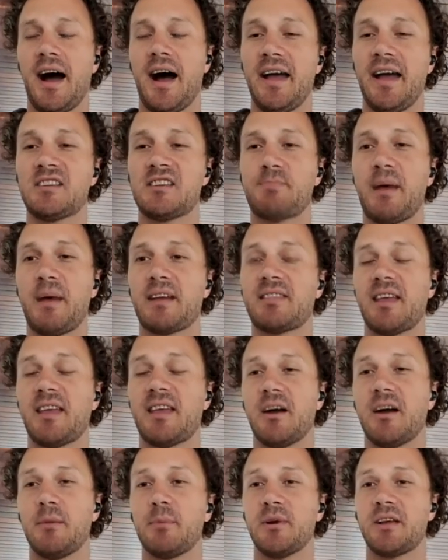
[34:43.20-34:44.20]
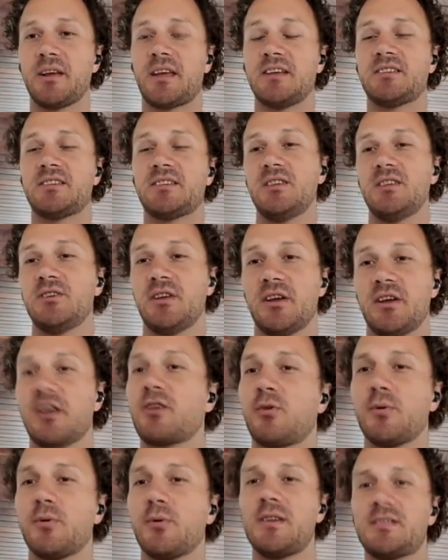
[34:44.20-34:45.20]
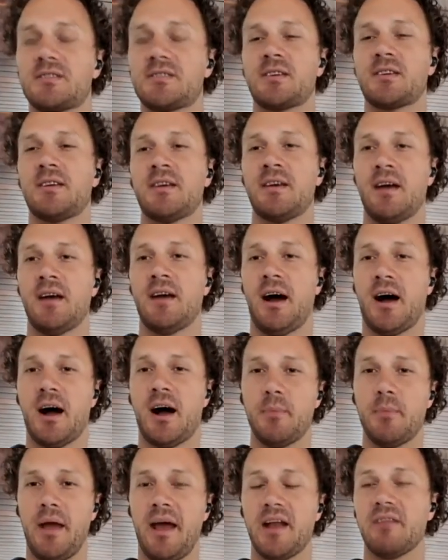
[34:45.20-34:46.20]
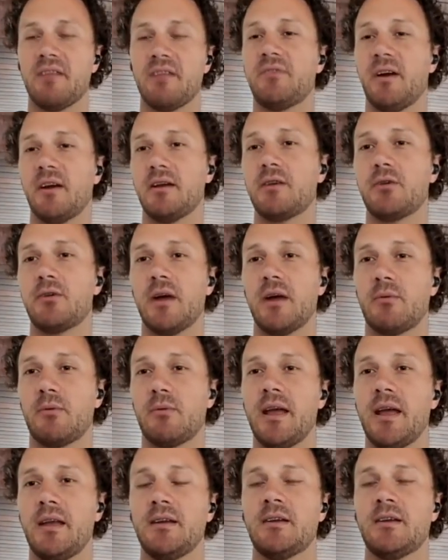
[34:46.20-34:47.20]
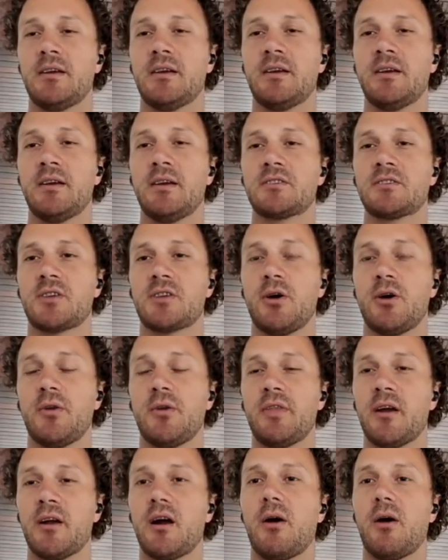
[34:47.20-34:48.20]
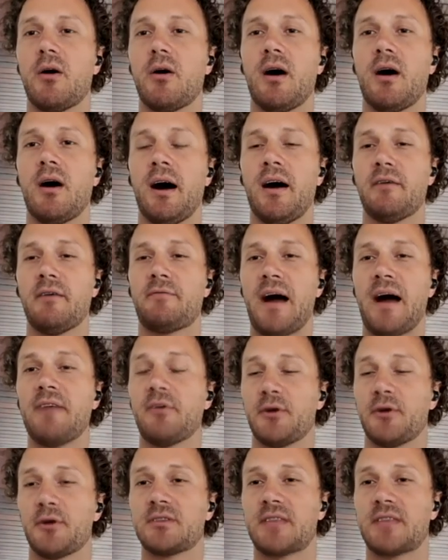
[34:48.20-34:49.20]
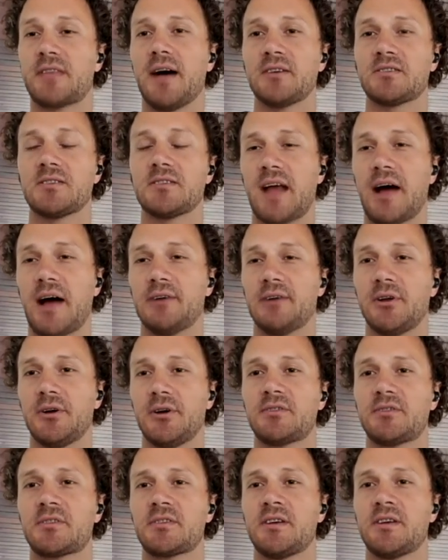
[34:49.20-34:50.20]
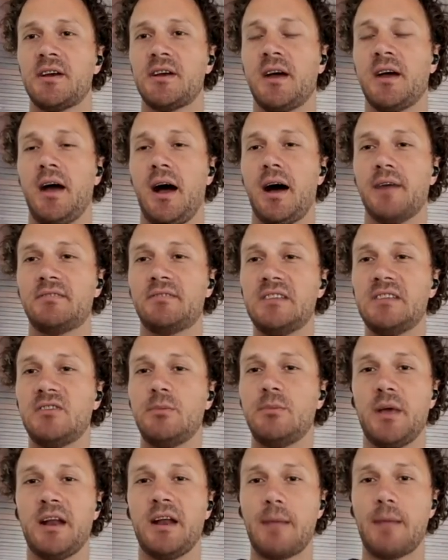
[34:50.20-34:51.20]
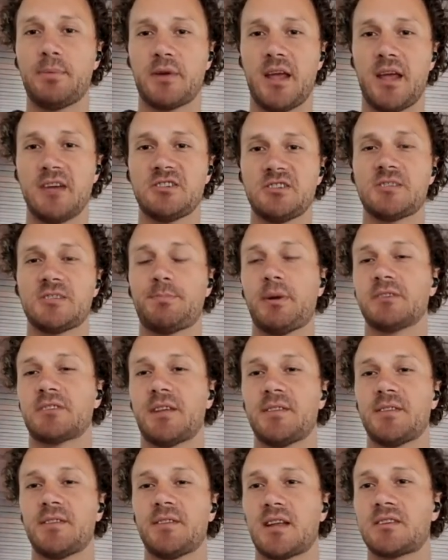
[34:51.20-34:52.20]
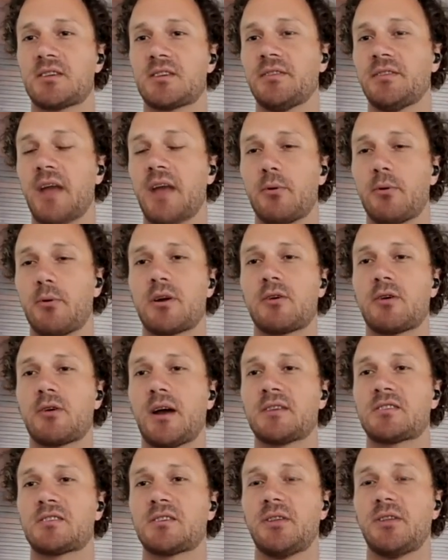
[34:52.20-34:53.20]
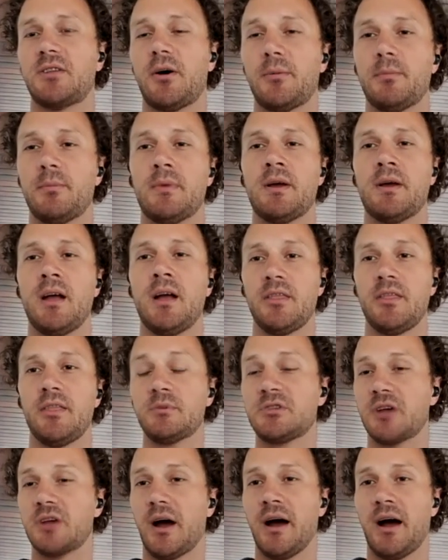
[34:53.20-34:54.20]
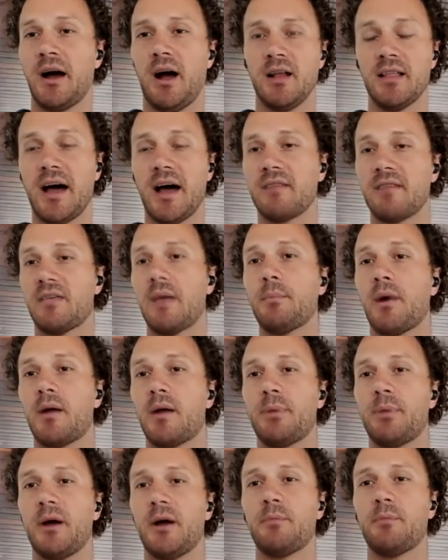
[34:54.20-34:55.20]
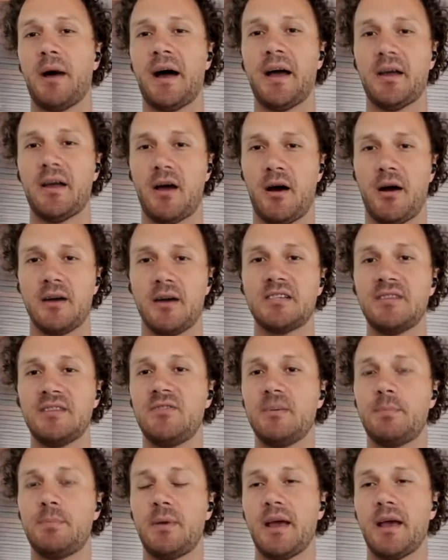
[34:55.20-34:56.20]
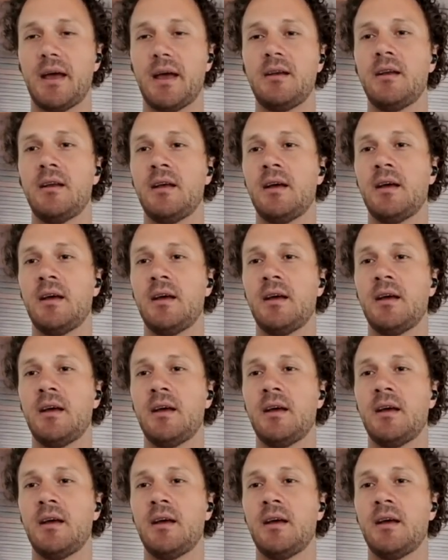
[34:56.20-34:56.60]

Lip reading: I expect that number to continue to increase at a very great rate. So there are 500,000 downloads of DVPN applications built on the Sentinel network across the globe. A lot of them are built by our DVPN,